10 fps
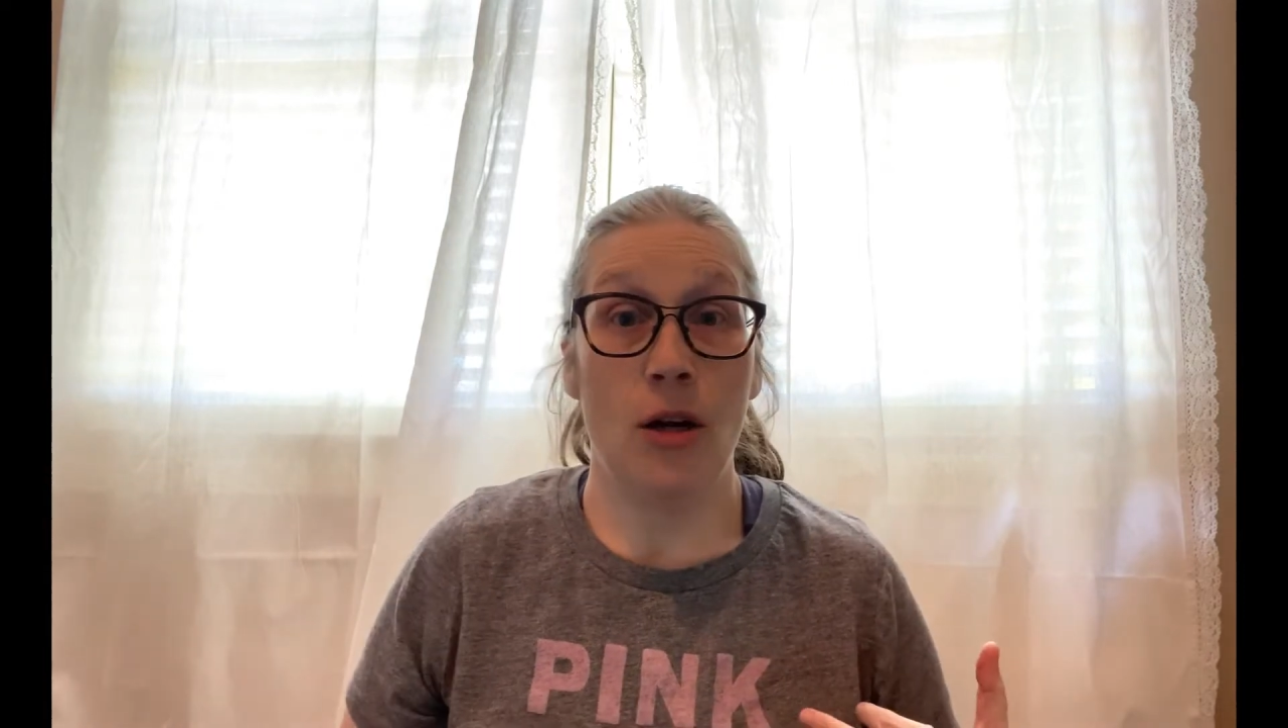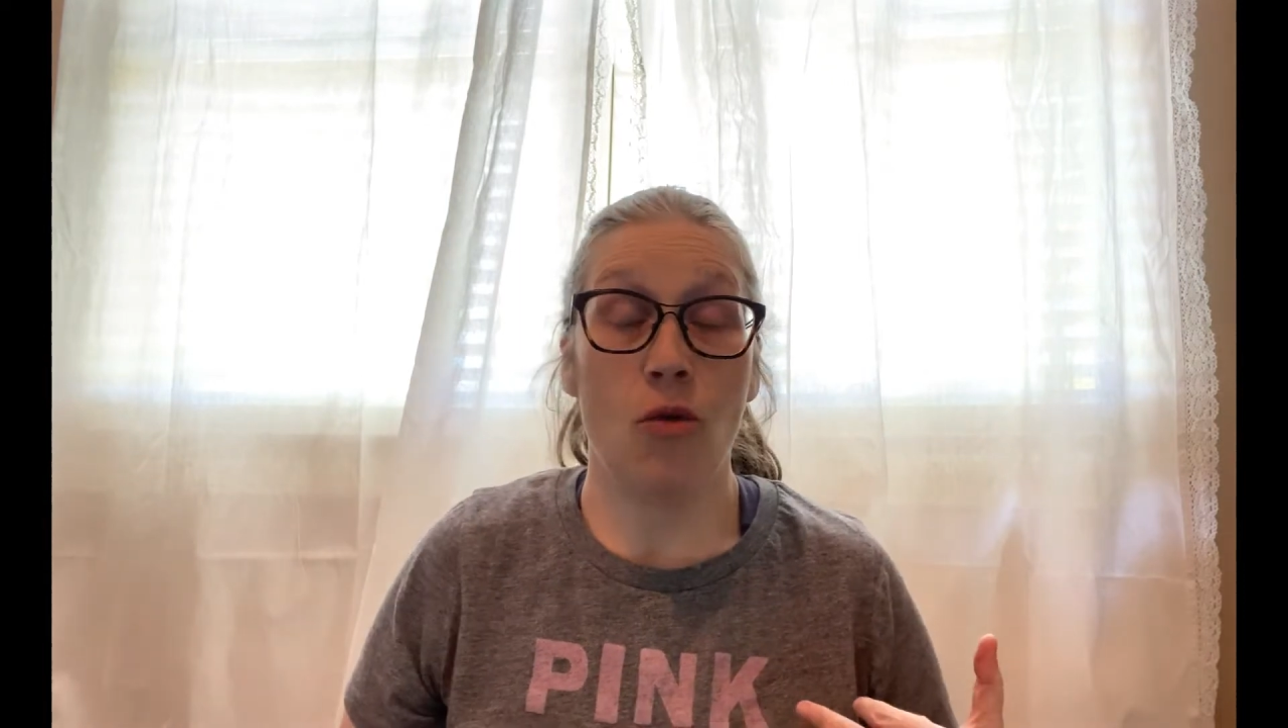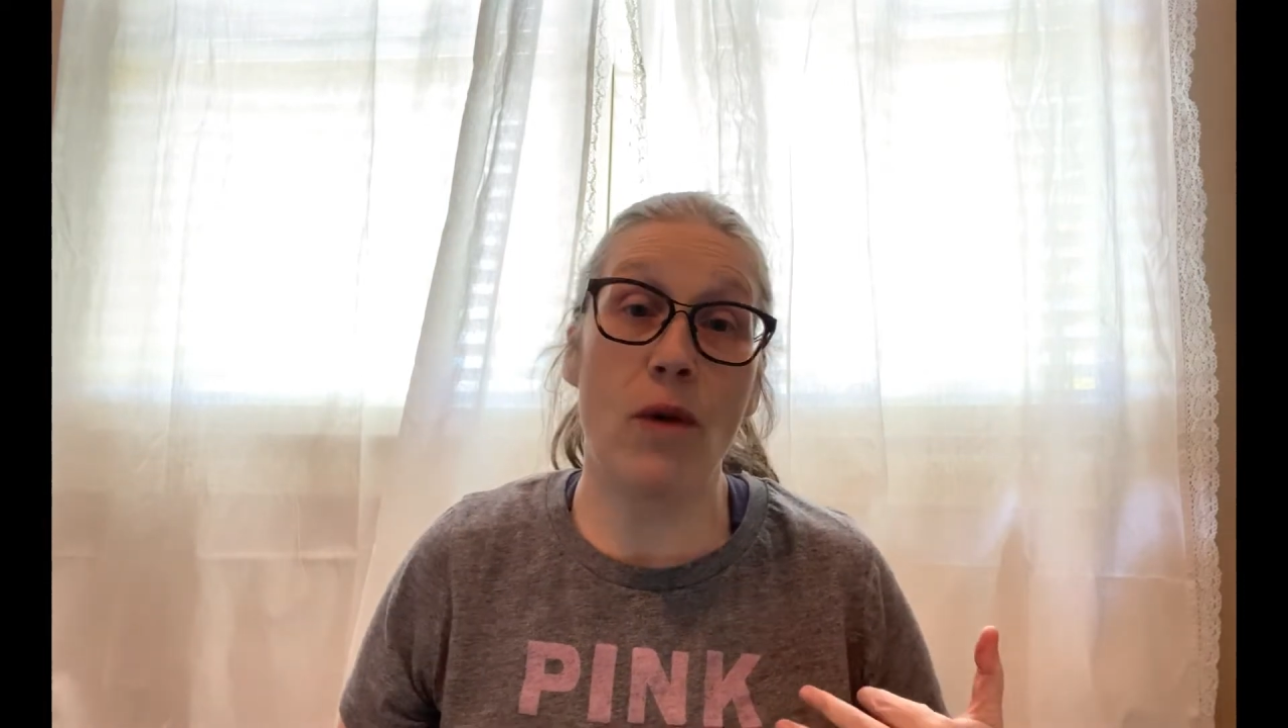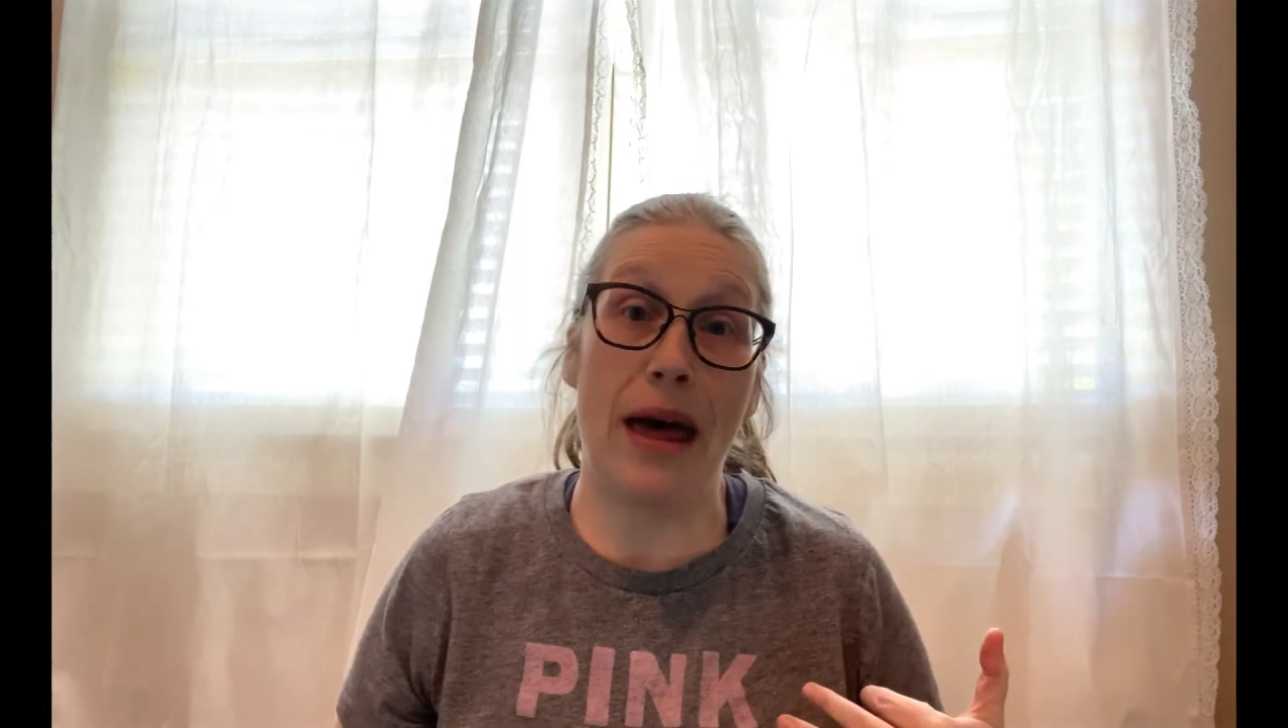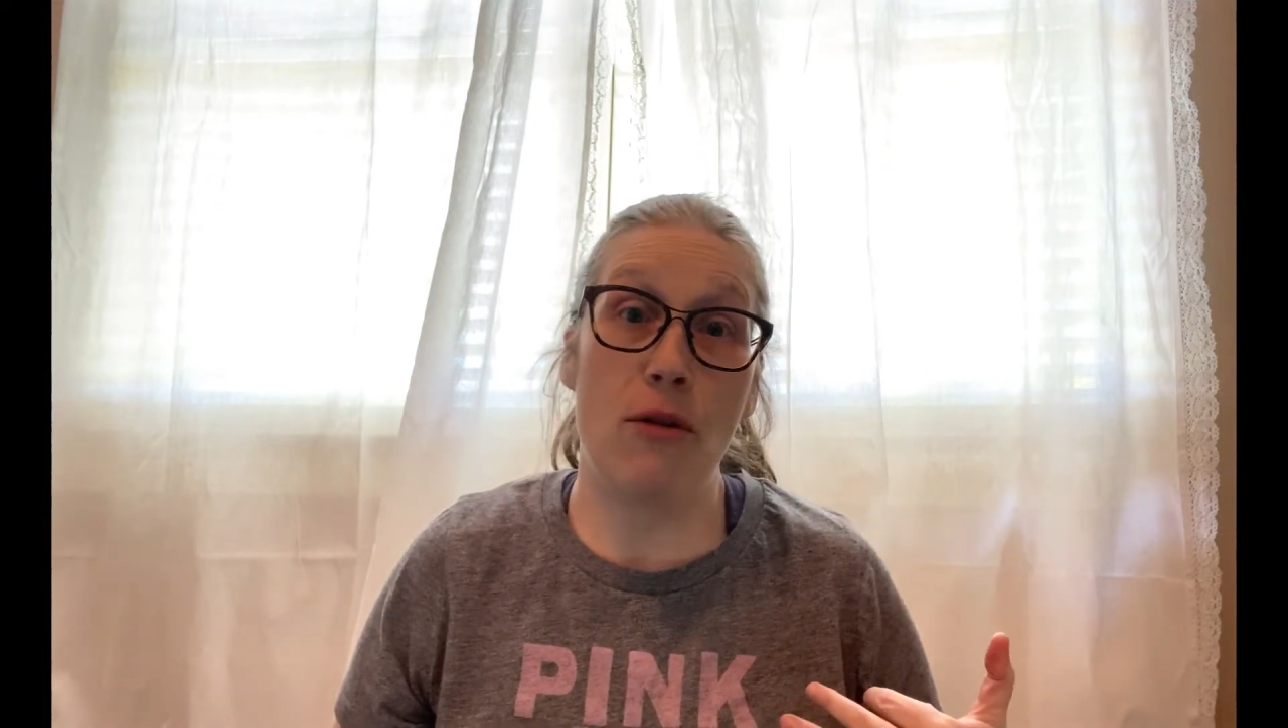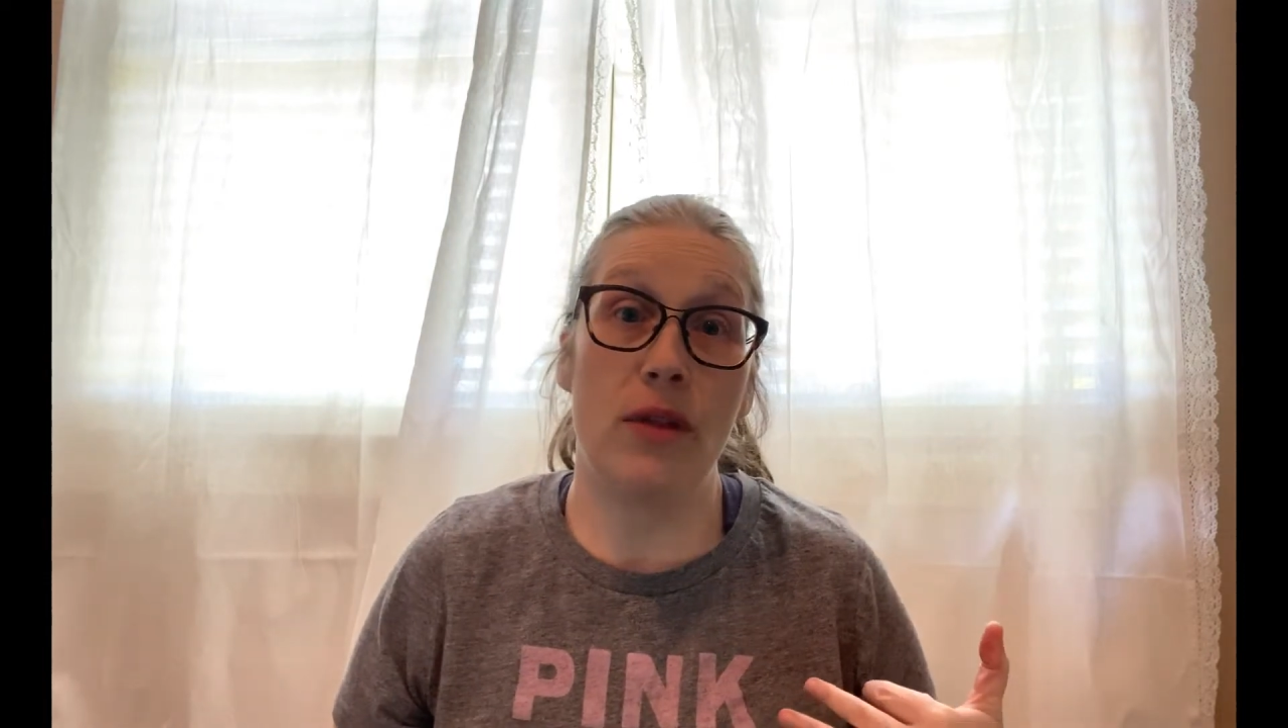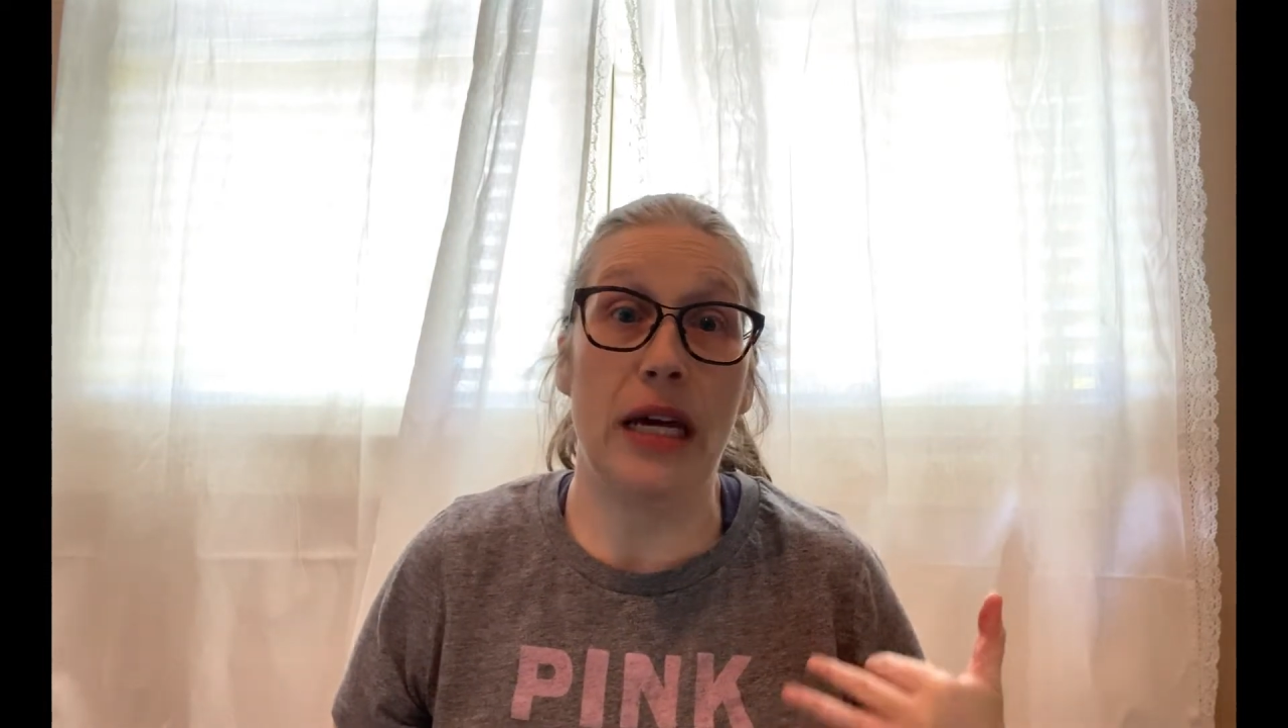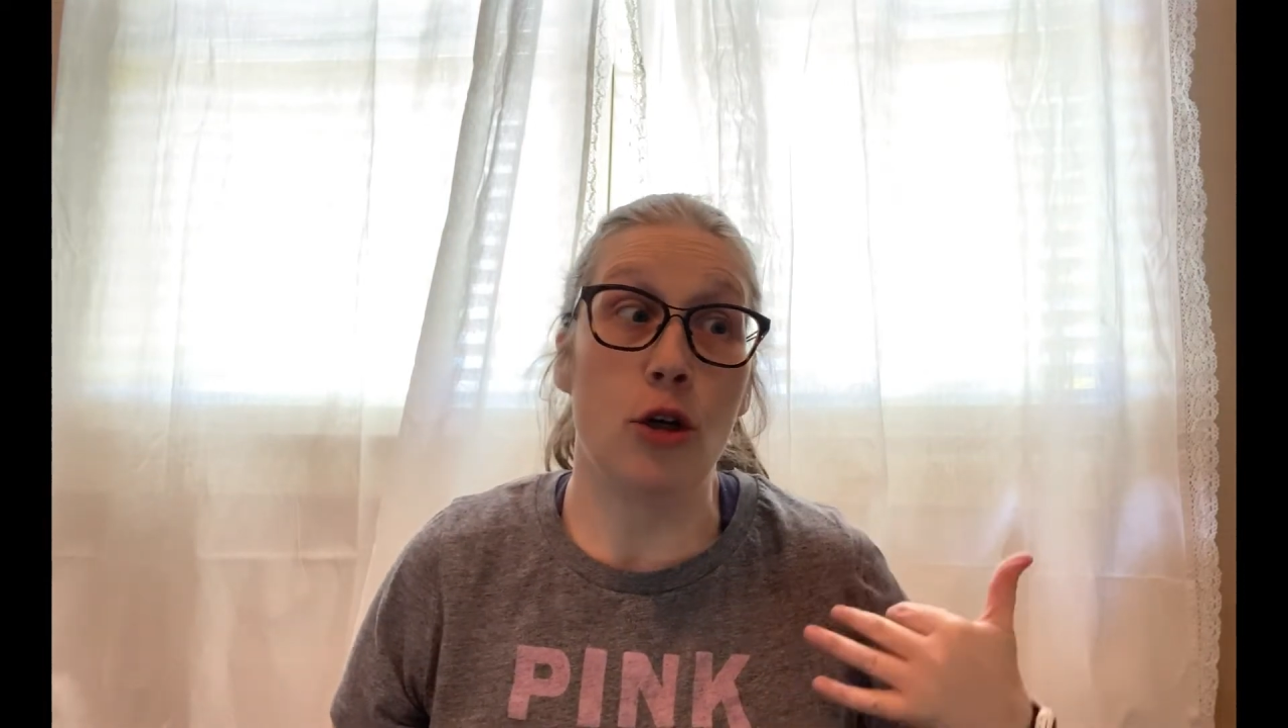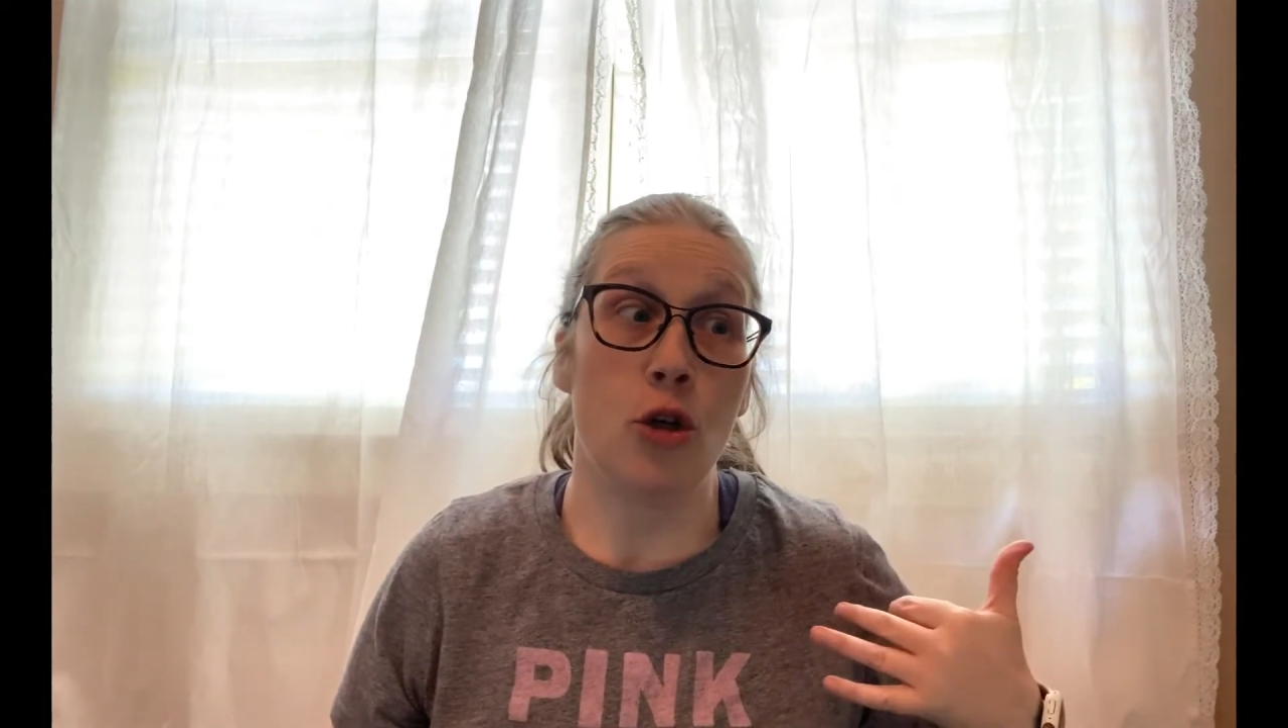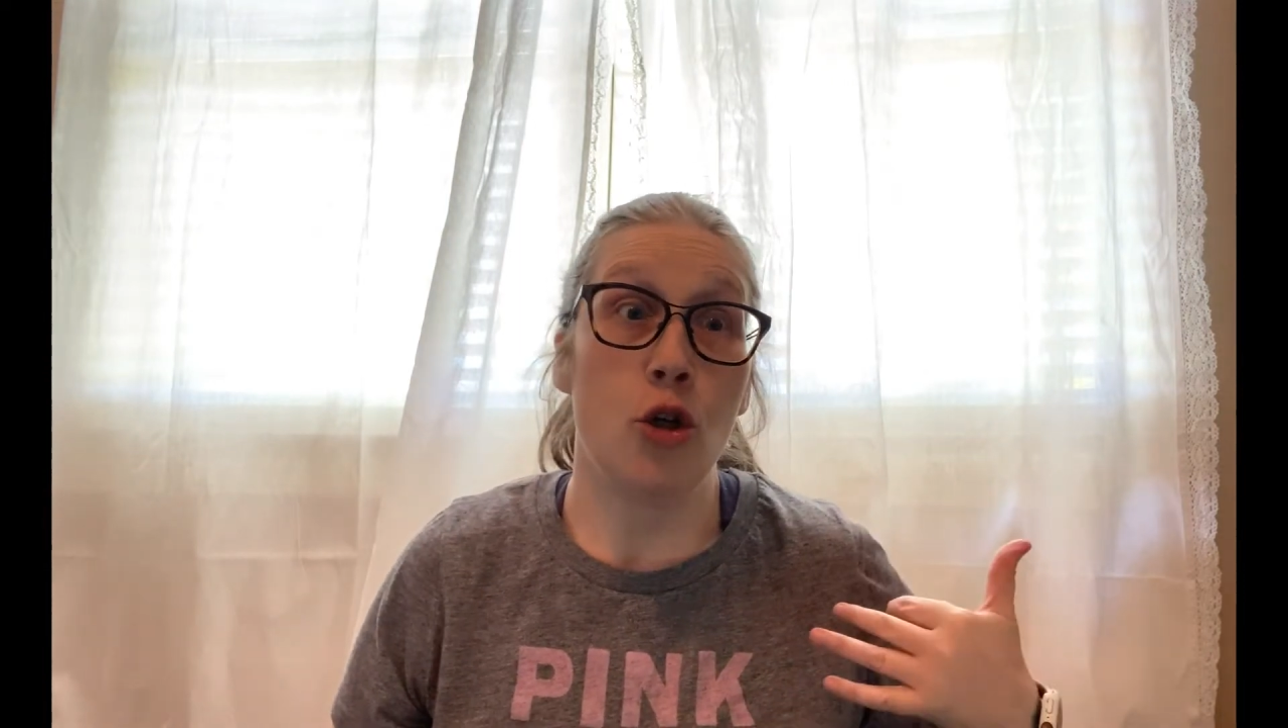rather than